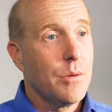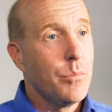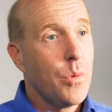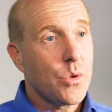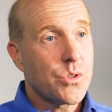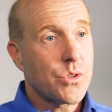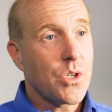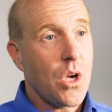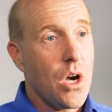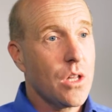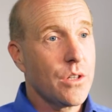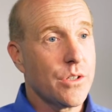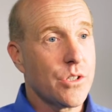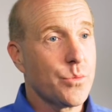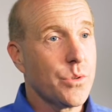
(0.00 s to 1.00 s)
most
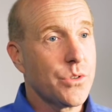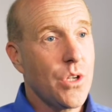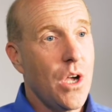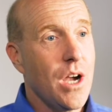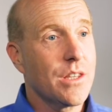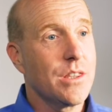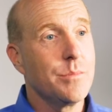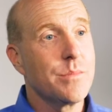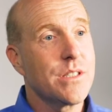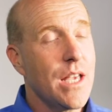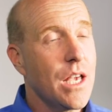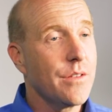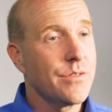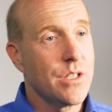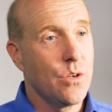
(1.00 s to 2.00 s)
callers will talk
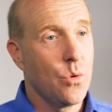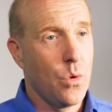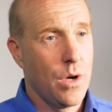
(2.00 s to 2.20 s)
themselves into